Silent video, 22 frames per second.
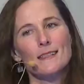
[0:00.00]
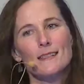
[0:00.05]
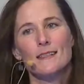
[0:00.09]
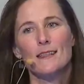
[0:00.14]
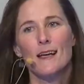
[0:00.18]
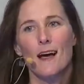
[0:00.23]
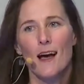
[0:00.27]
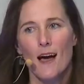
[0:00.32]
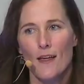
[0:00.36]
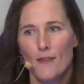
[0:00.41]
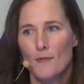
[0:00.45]

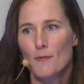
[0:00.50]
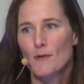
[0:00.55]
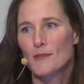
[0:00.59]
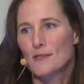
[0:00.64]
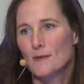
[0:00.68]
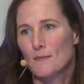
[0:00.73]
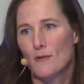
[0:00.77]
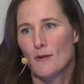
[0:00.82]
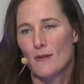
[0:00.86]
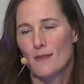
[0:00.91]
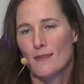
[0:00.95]
the other most
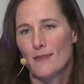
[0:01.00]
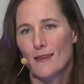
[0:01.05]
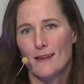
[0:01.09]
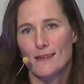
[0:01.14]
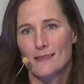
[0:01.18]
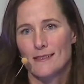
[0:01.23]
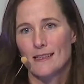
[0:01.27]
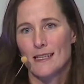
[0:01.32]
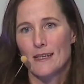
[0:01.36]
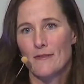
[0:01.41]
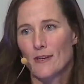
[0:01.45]
important thing
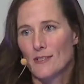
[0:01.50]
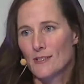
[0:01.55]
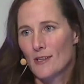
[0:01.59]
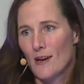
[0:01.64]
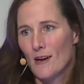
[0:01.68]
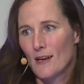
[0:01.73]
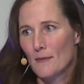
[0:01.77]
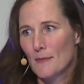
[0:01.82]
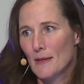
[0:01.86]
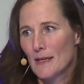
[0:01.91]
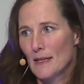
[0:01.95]
is to give
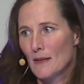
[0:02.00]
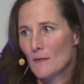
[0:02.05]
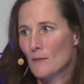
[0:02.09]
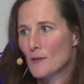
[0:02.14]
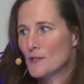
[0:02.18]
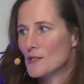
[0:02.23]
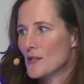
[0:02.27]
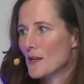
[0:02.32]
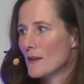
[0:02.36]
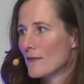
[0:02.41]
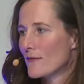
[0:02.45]
autonomy,
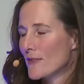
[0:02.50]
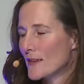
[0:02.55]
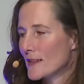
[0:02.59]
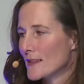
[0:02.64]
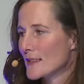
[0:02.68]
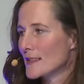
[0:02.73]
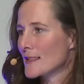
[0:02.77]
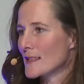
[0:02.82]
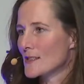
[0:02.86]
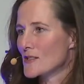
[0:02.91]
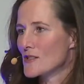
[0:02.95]
which
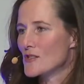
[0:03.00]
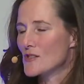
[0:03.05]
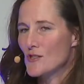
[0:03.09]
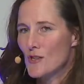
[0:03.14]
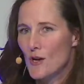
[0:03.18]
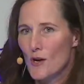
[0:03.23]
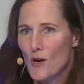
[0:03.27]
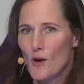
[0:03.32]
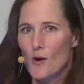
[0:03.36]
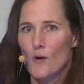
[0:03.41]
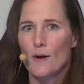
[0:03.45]
Finland does
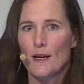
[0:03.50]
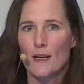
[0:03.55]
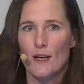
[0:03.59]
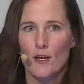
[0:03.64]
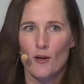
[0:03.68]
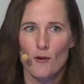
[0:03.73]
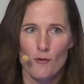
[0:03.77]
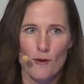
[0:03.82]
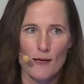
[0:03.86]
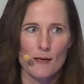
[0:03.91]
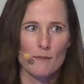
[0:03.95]
so
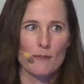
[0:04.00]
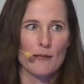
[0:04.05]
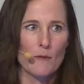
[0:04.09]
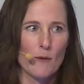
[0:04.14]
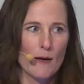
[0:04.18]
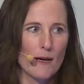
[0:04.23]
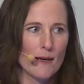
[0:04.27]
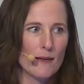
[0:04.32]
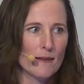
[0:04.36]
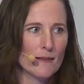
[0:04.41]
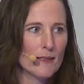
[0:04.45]
incredibly
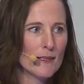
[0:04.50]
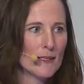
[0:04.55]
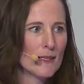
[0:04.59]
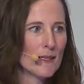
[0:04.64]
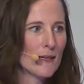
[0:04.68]
well.